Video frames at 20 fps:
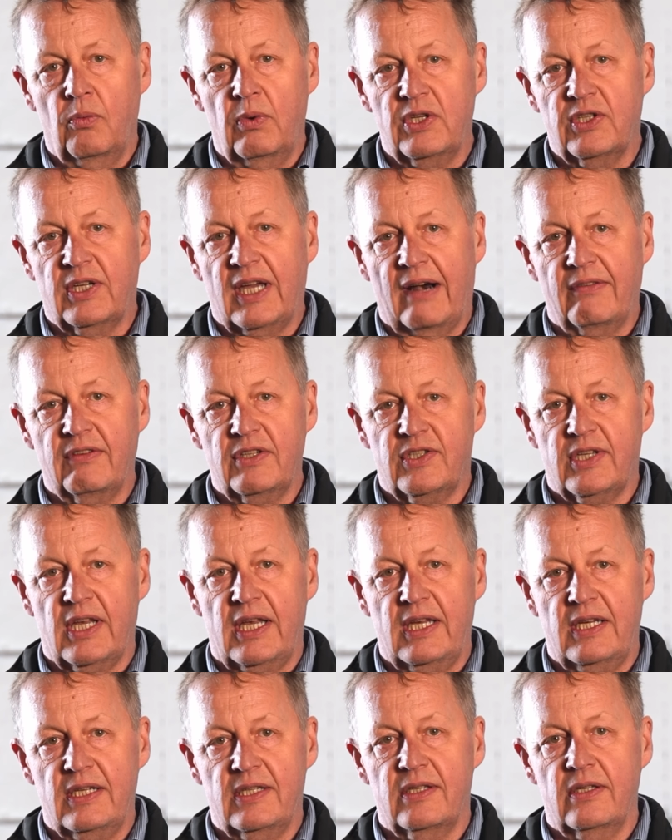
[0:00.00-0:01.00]
which
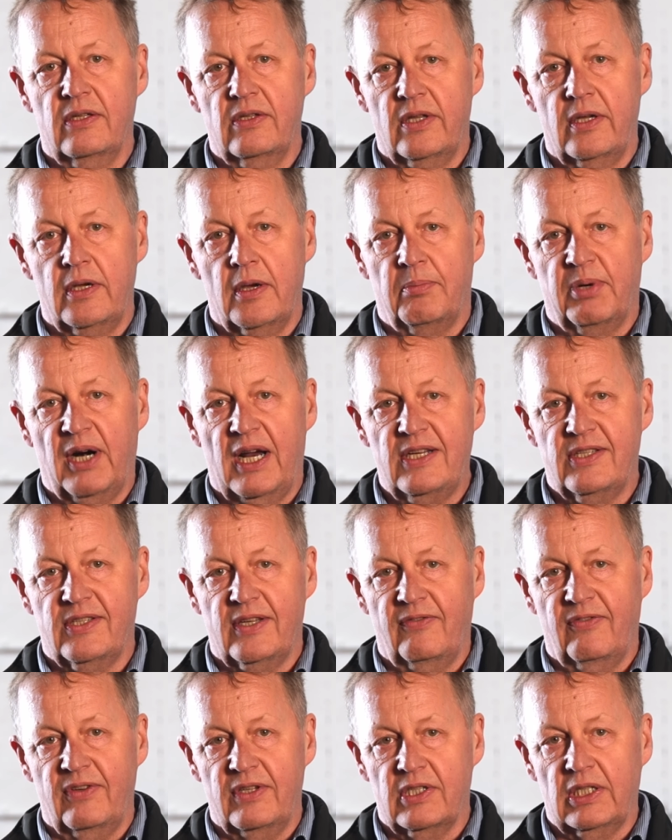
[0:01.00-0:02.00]
guarantees the abrasive
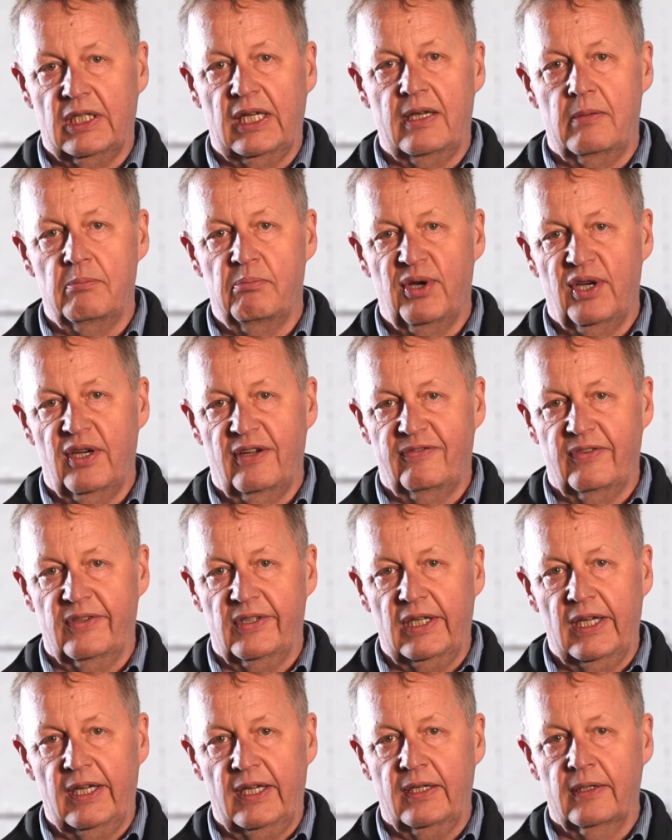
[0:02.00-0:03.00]
is cleaned perfectly.